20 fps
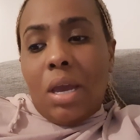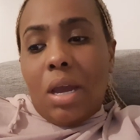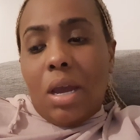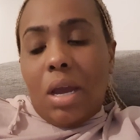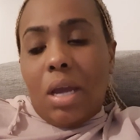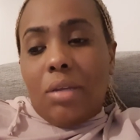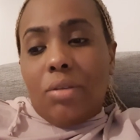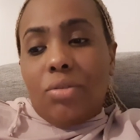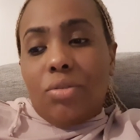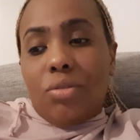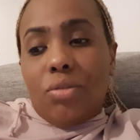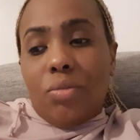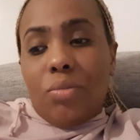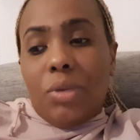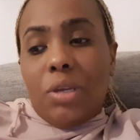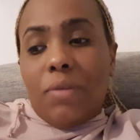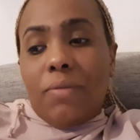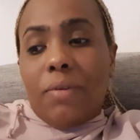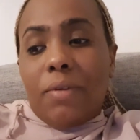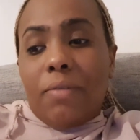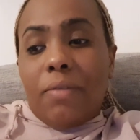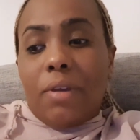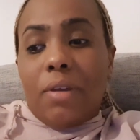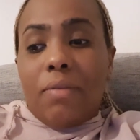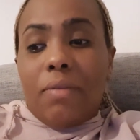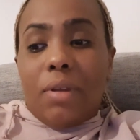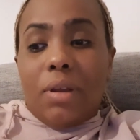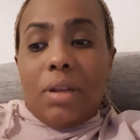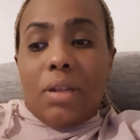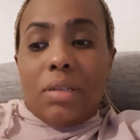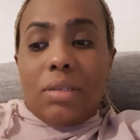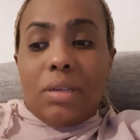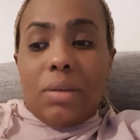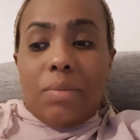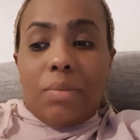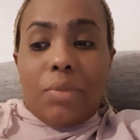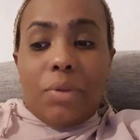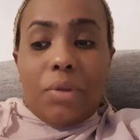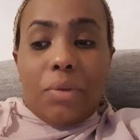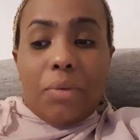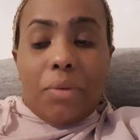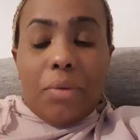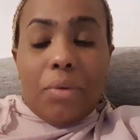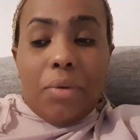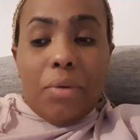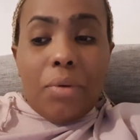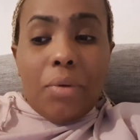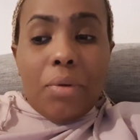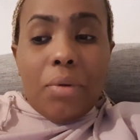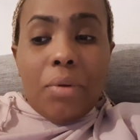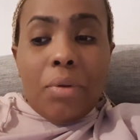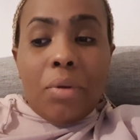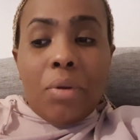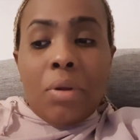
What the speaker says: and told me if I've ever done something wrong,